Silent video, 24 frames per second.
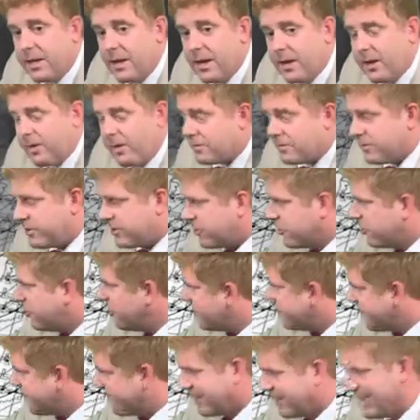or
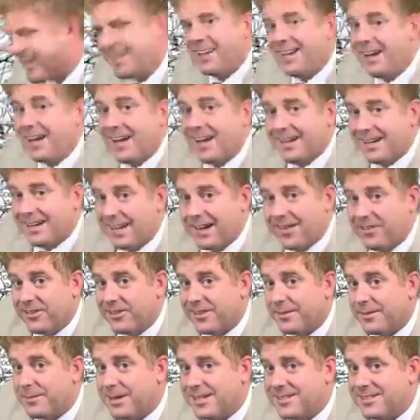excuse me, Got
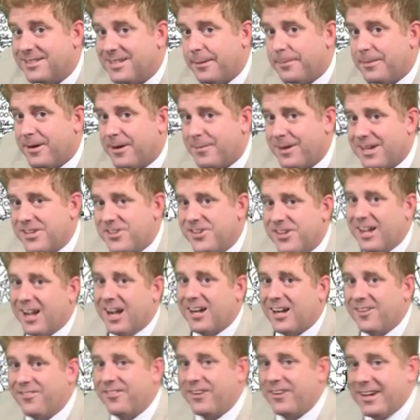everything mixed up here, my
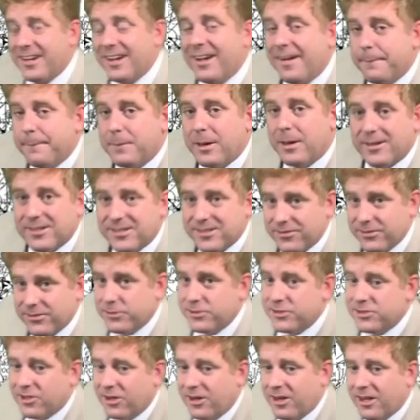geography. Parts of
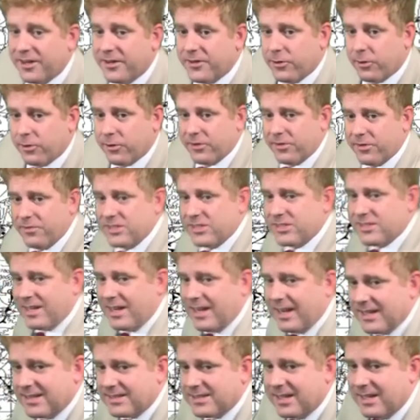Luzon, Northern
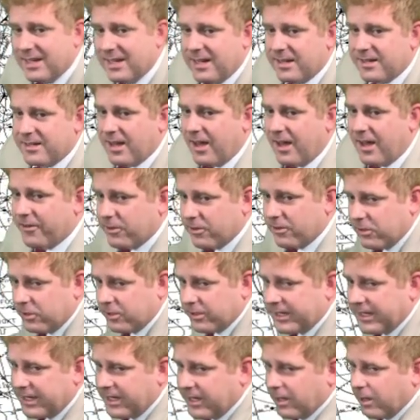Visayas. Another
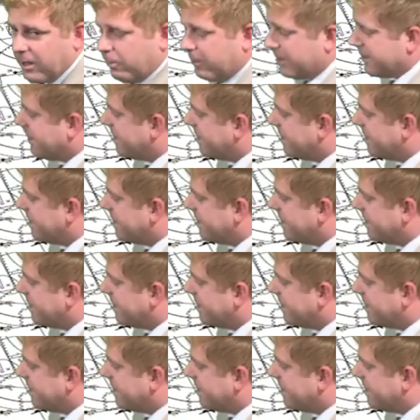look here with